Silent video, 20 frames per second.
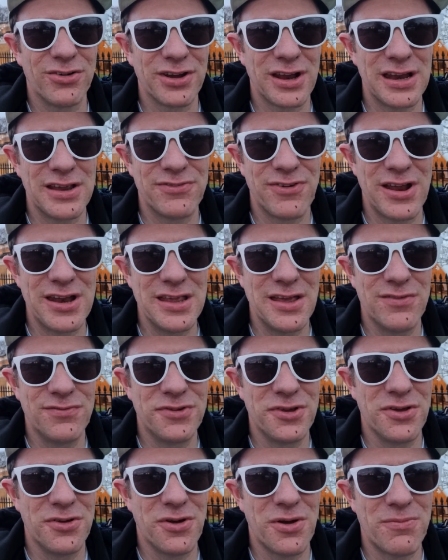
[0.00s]
and if any of
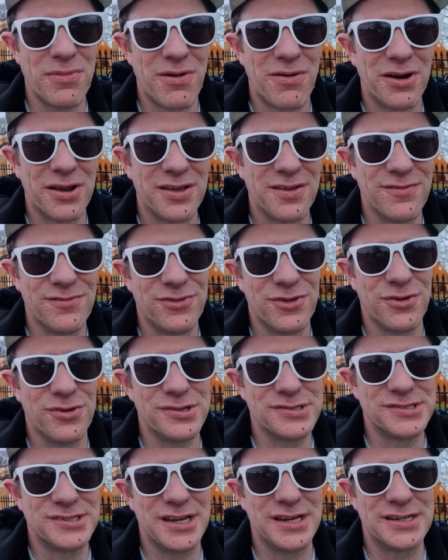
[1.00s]
you American
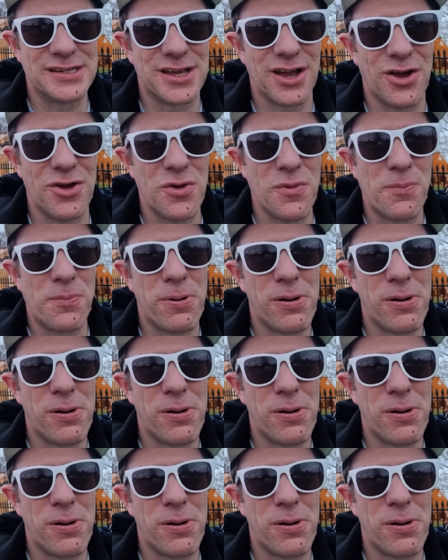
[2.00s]
viewers did go,